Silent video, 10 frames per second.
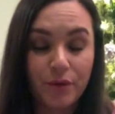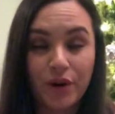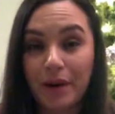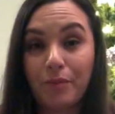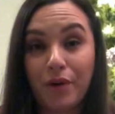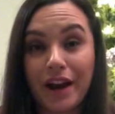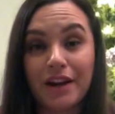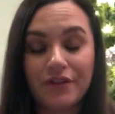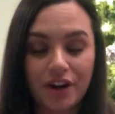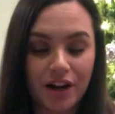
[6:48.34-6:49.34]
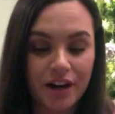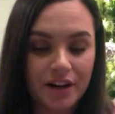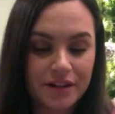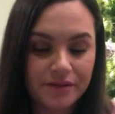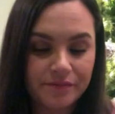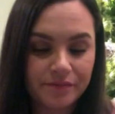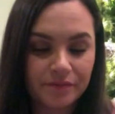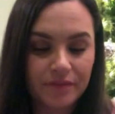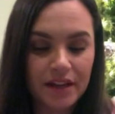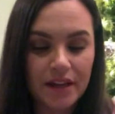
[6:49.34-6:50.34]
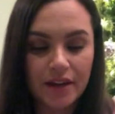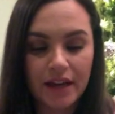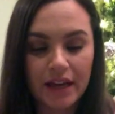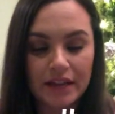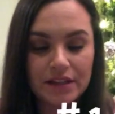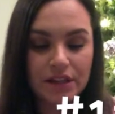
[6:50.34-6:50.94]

great brand of a car. Okay,